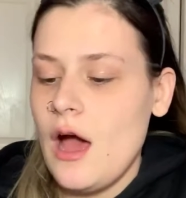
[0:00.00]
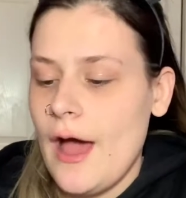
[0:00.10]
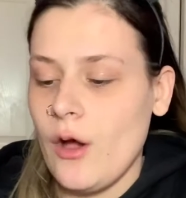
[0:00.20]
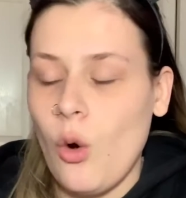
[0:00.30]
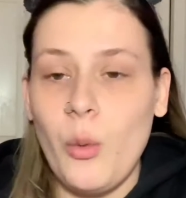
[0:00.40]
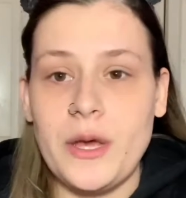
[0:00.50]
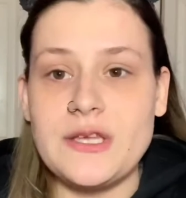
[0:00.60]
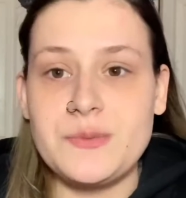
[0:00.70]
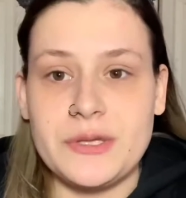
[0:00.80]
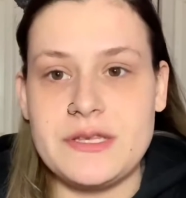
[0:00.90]
I
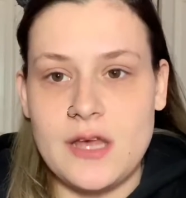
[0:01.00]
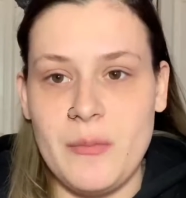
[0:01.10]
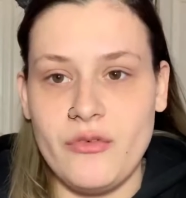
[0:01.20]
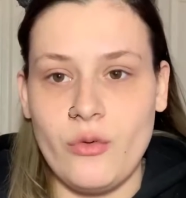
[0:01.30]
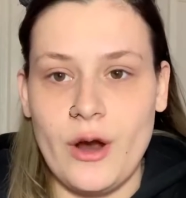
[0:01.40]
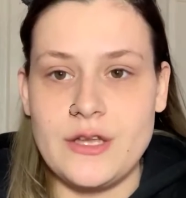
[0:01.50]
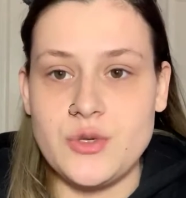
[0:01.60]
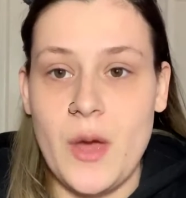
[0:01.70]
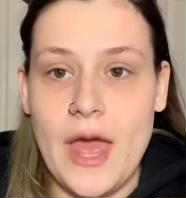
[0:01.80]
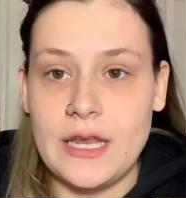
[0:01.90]
always put this on before I
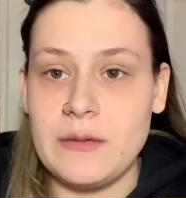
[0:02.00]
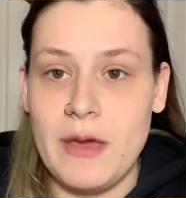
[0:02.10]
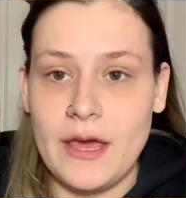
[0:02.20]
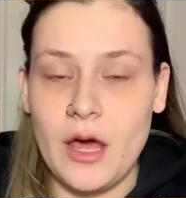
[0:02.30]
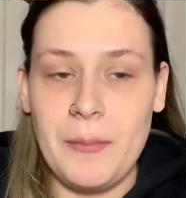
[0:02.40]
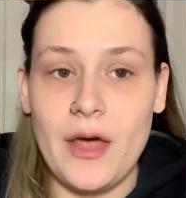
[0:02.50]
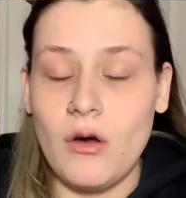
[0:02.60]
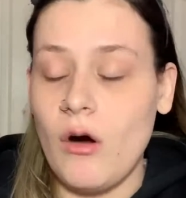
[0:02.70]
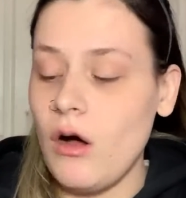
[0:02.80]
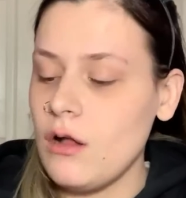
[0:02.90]
do any makeup
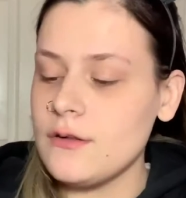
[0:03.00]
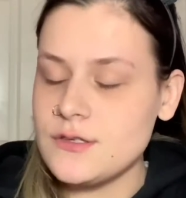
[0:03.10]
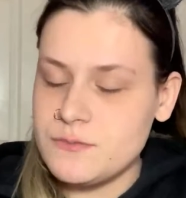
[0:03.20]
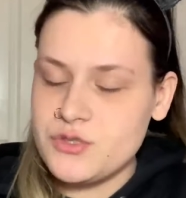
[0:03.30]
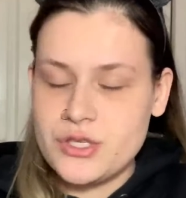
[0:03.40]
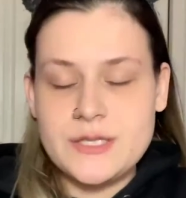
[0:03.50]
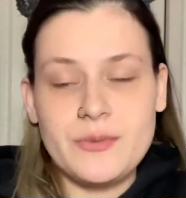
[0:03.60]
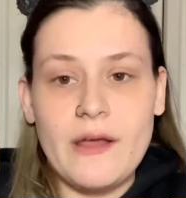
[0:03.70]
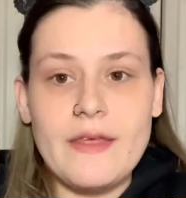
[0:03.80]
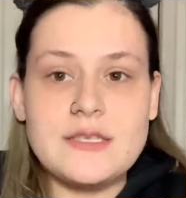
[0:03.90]
at all. So I'm just going to
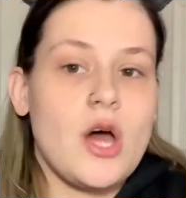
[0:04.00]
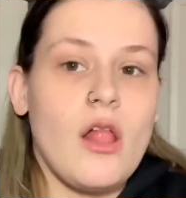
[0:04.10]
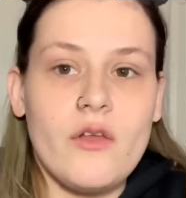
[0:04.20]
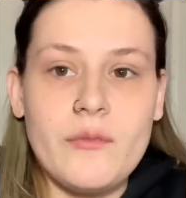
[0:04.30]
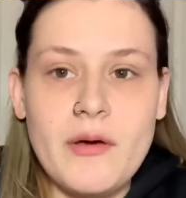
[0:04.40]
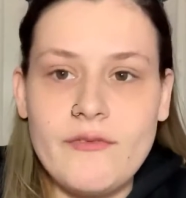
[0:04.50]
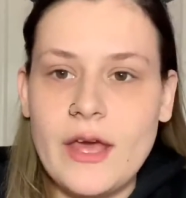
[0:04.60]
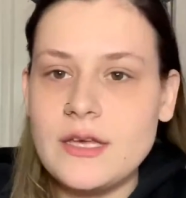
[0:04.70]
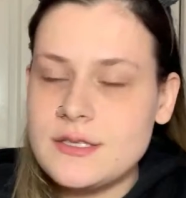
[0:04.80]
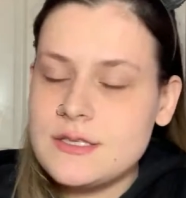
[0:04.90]
spray this all over my
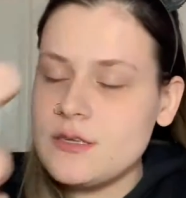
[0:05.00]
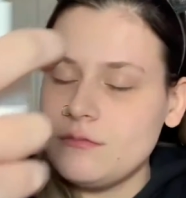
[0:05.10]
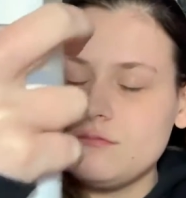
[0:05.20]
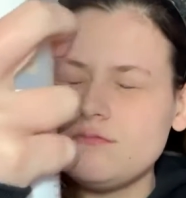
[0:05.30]
face.